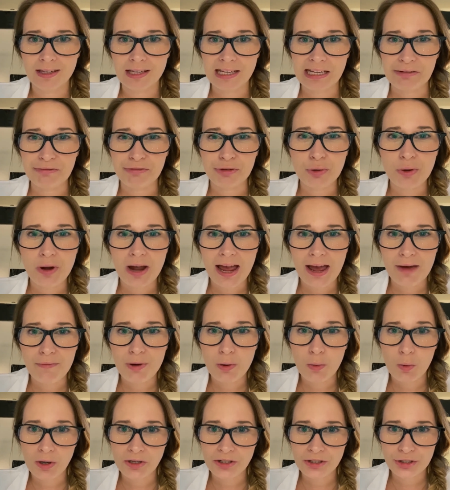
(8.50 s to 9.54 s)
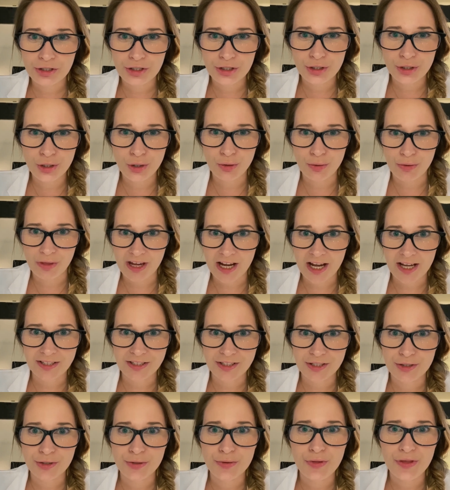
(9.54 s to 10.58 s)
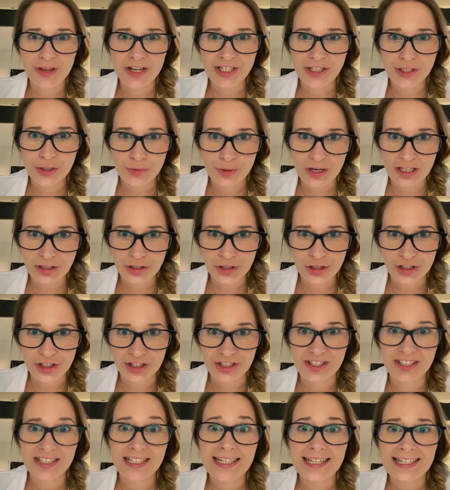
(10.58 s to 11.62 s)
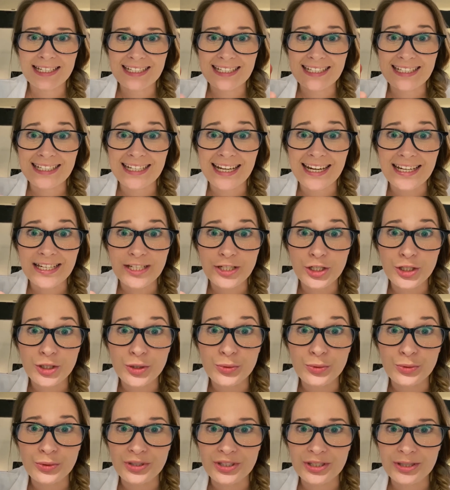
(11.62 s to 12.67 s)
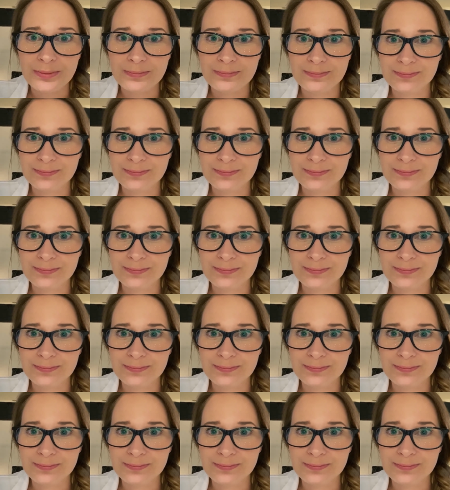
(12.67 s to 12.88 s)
If you ever wanted to know the answer to these questions, stay tuned.